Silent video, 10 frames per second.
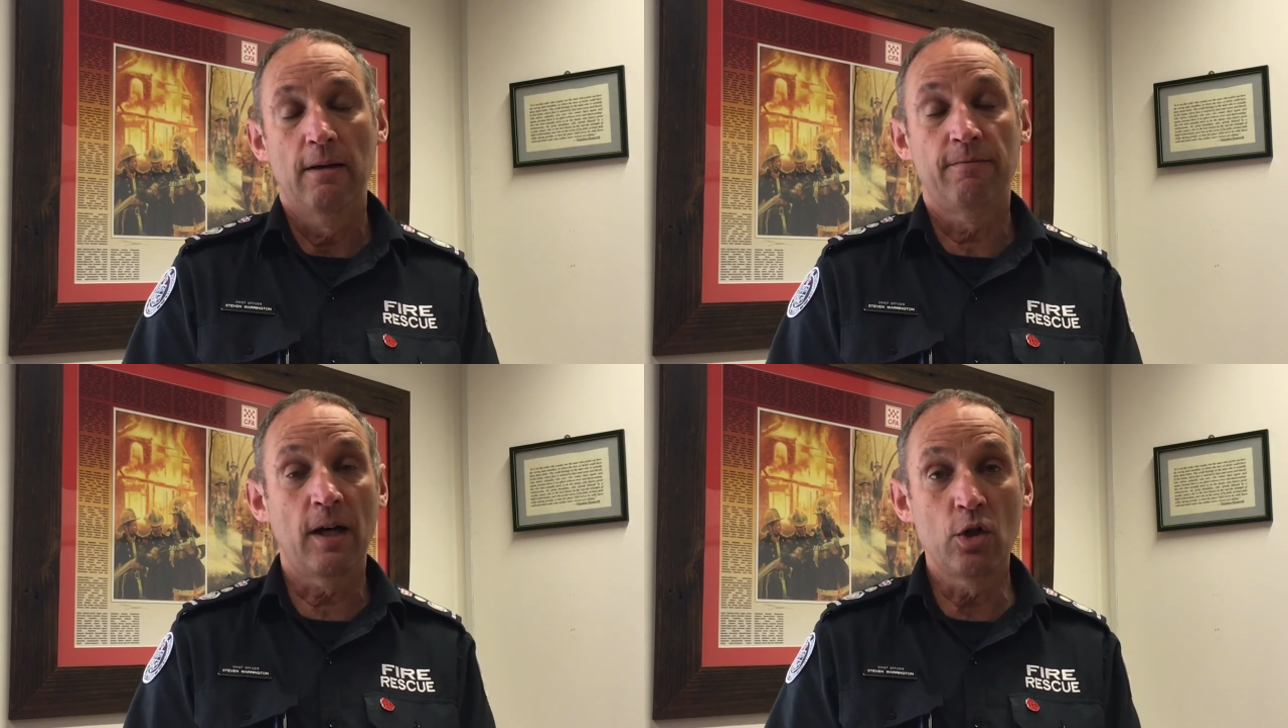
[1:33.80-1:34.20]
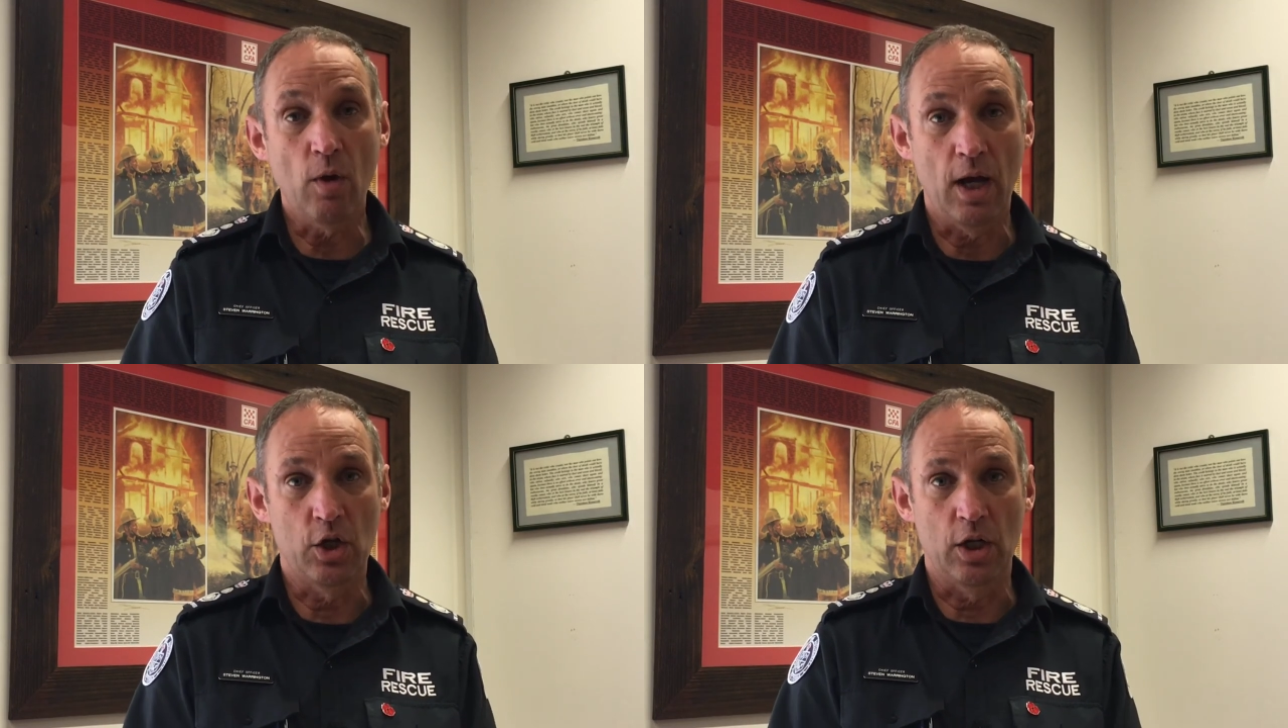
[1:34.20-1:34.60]

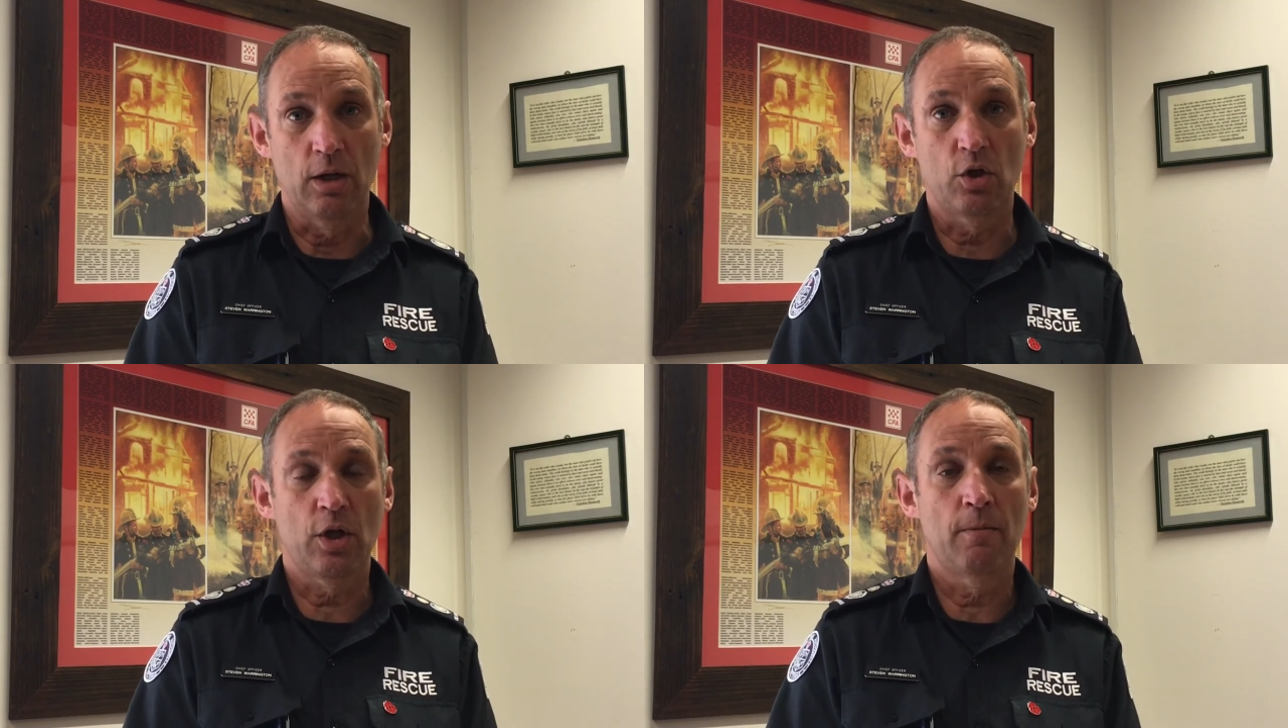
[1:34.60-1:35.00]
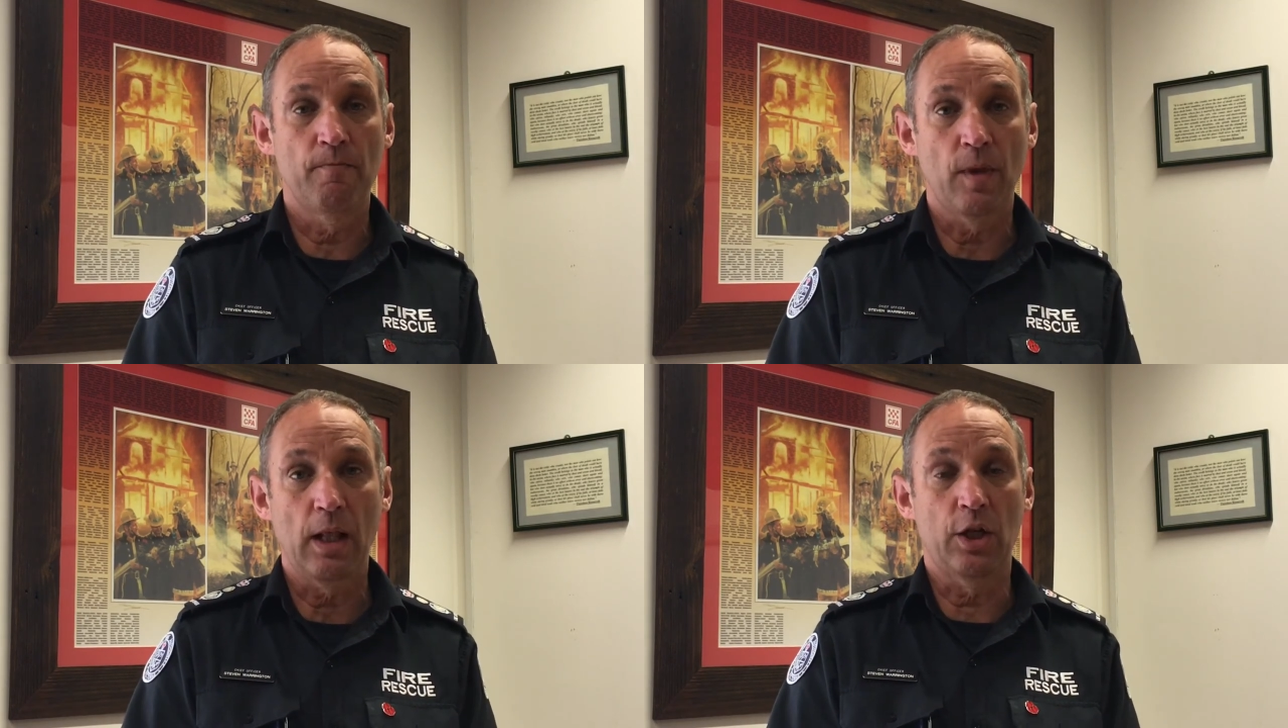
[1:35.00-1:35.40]
fundraising, some
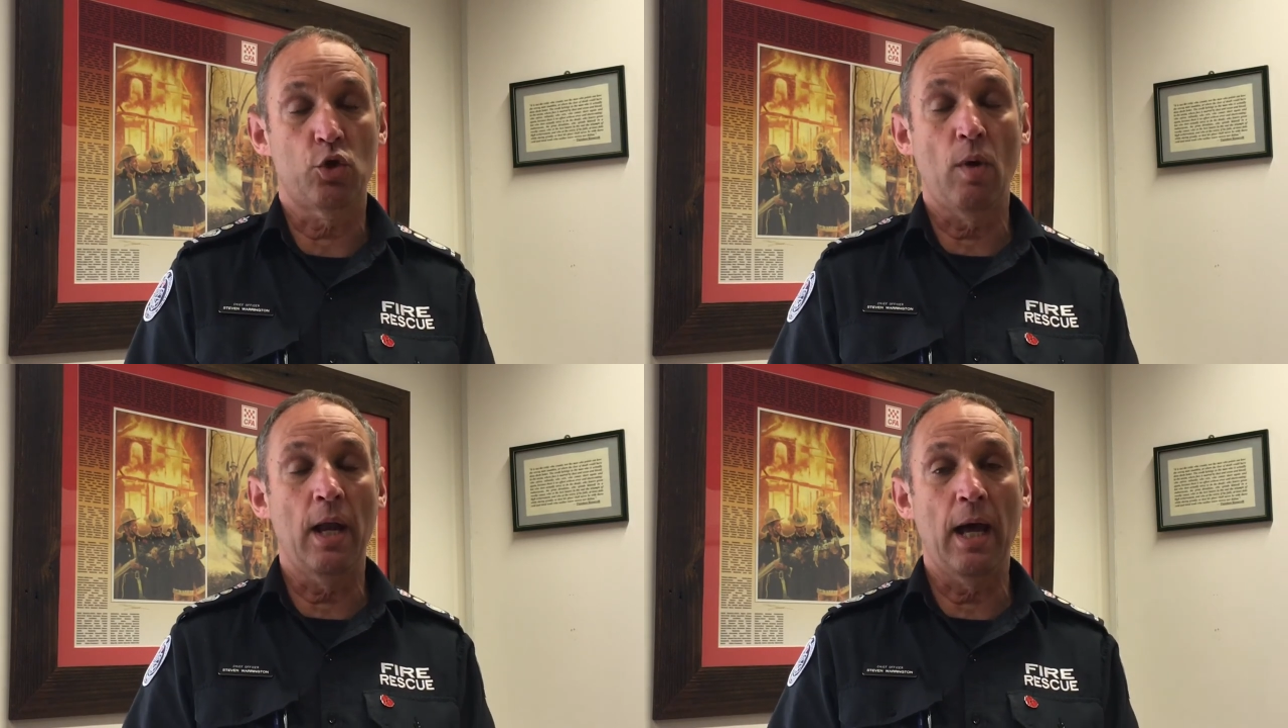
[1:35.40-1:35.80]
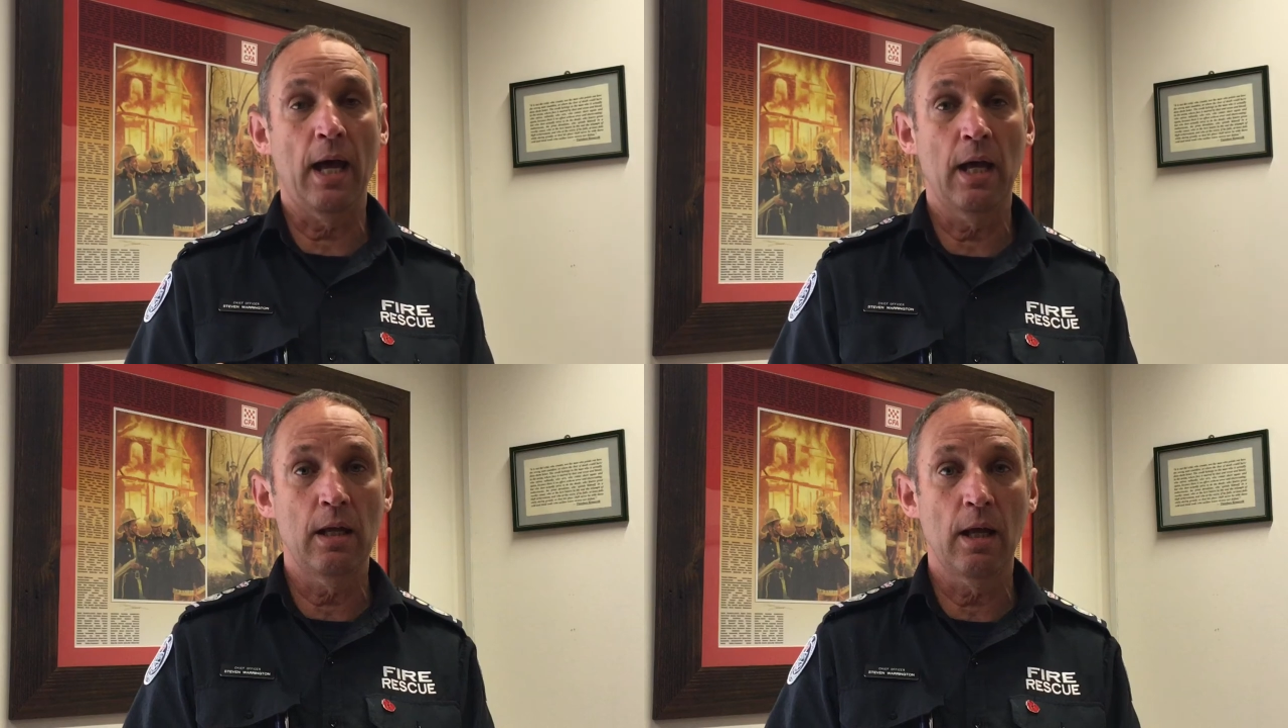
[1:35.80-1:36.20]
let's run
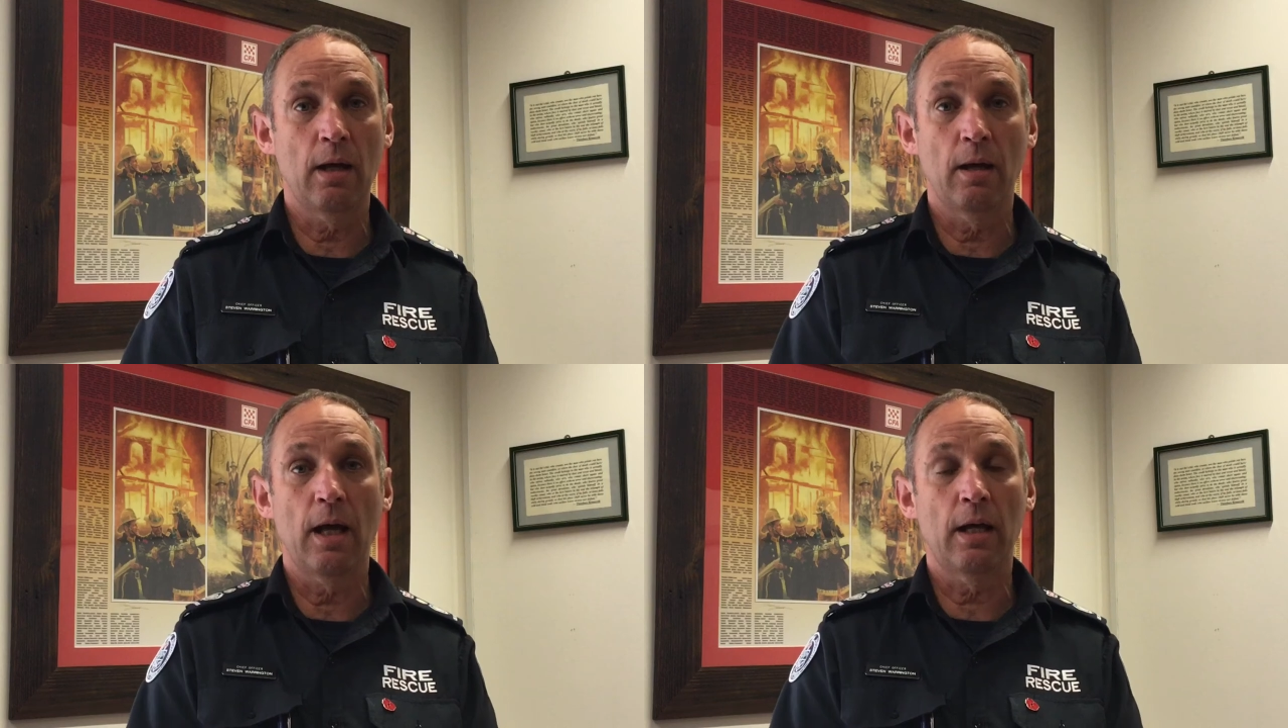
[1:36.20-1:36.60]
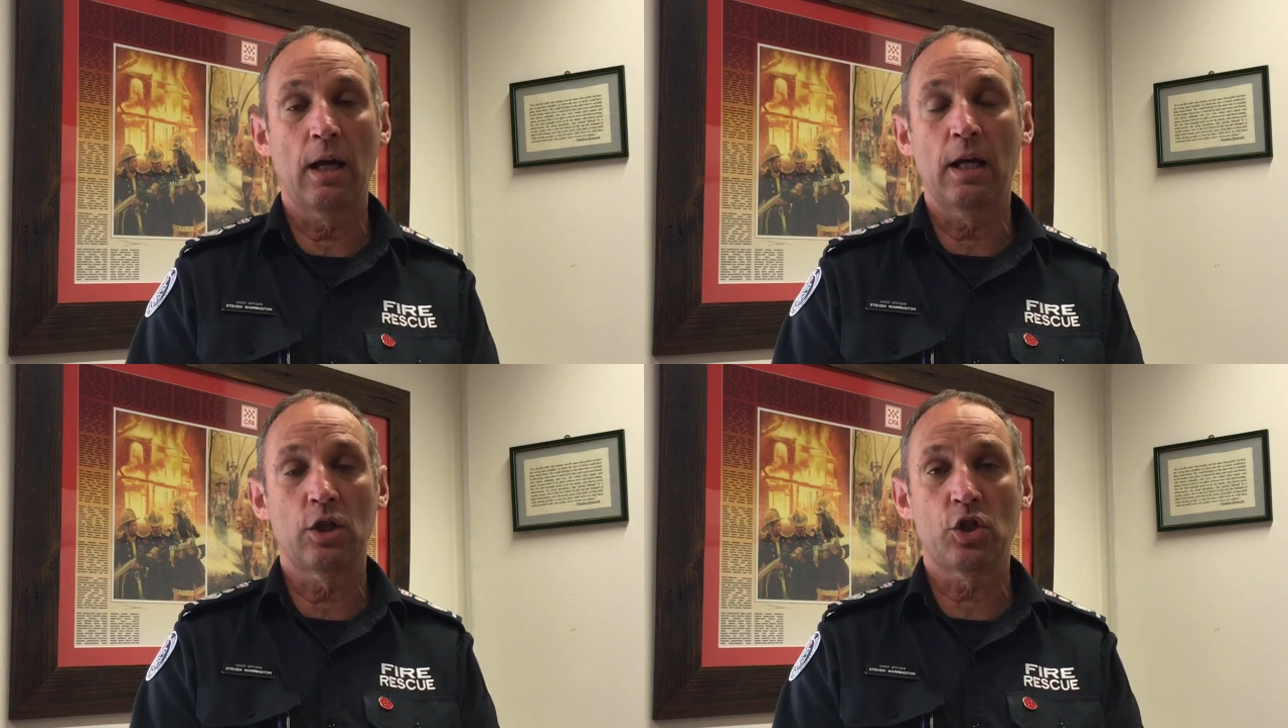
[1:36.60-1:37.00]

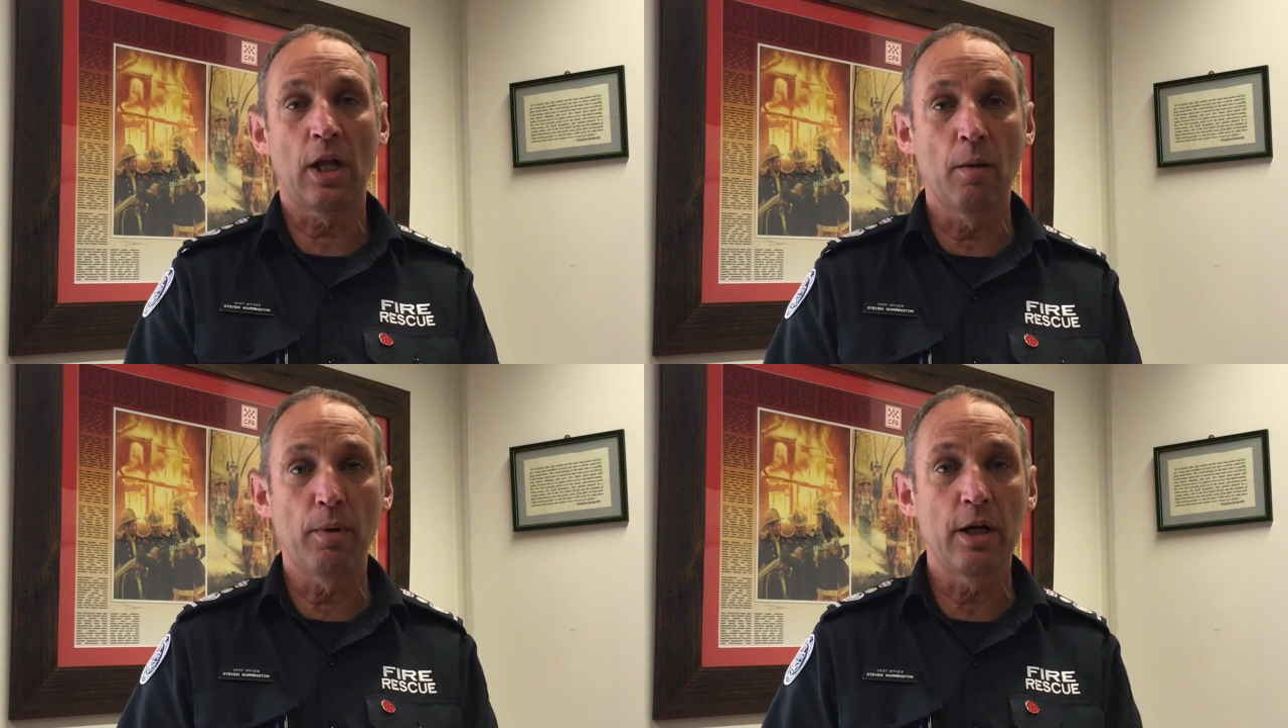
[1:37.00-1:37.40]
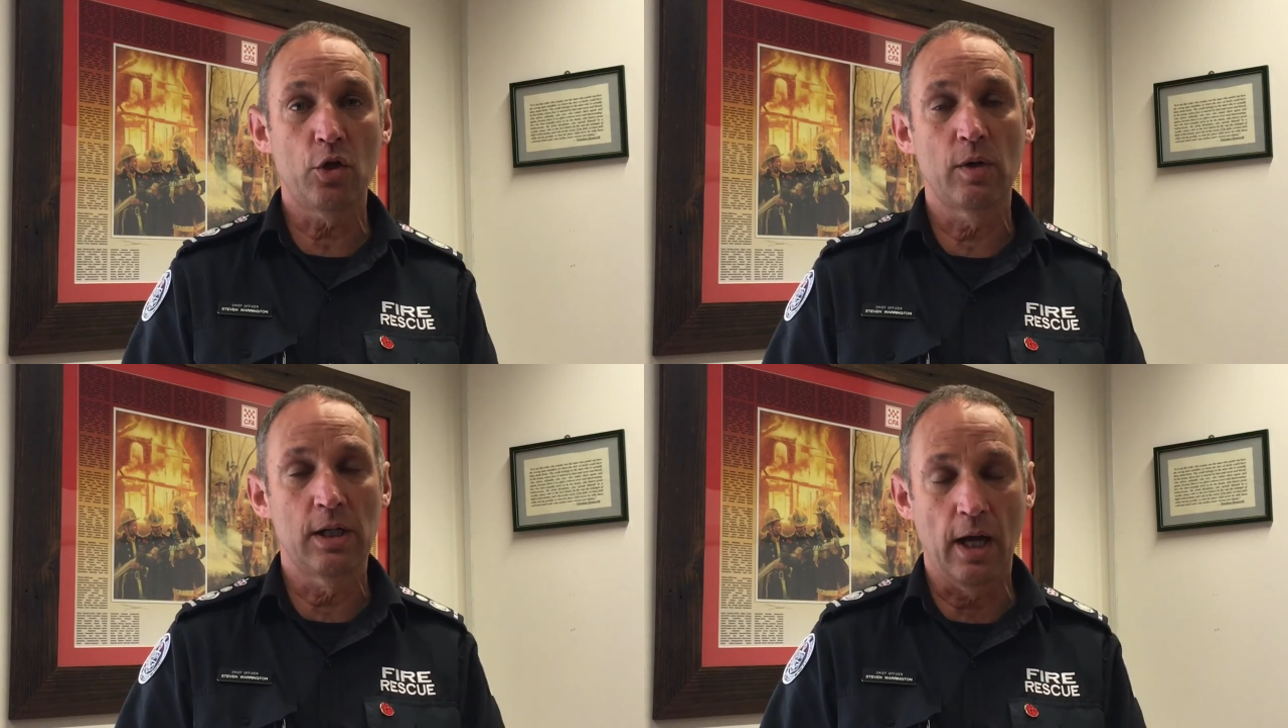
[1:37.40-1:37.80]
a
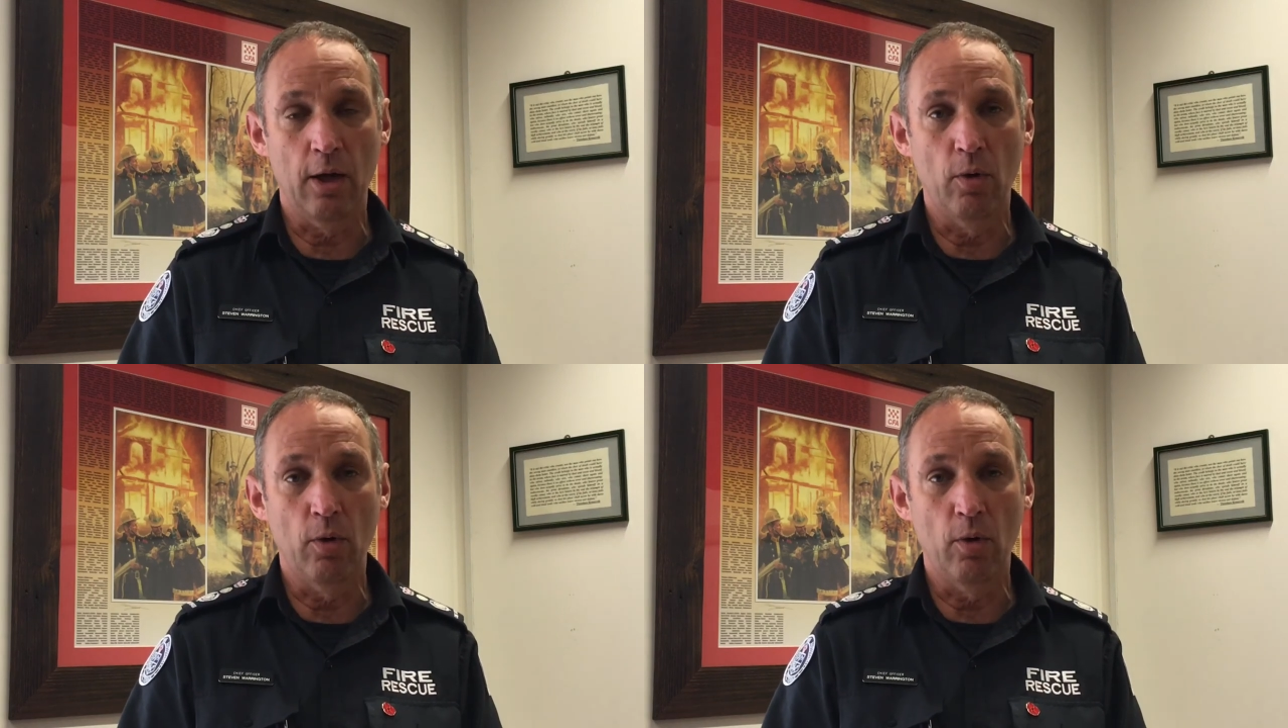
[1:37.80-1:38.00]
celebratory day